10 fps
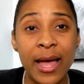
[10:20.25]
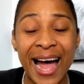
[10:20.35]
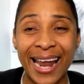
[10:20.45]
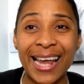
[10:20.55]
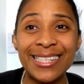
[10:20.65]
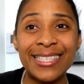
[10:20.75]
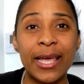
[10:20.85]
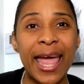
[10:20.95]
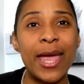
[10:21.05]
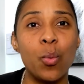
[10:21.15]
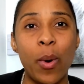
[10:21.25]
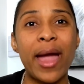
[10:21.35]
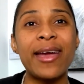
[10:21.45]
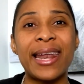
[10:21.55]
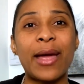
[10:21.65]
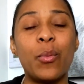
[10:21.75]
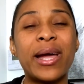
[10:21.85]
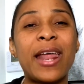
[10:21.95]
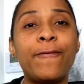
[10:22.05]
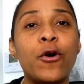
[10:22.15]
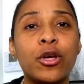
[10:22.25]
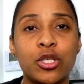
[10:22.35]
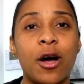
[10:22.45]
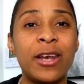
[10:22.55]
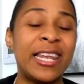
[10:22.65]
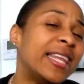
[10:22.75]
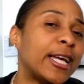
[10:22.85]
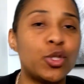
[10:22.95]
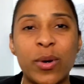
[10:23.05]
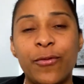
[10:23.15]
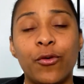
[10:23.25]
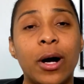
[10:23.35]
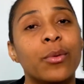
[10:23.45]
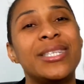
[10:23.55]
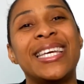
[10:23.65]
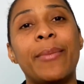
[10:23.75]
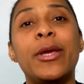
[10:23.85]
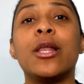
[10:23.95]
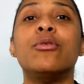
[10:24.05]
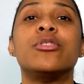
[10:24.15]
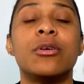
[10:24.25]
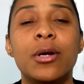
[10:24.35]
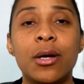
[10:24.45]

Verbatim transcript: and I just say, hey, where can I, what can I focus on in the next 24 hours to get me closer?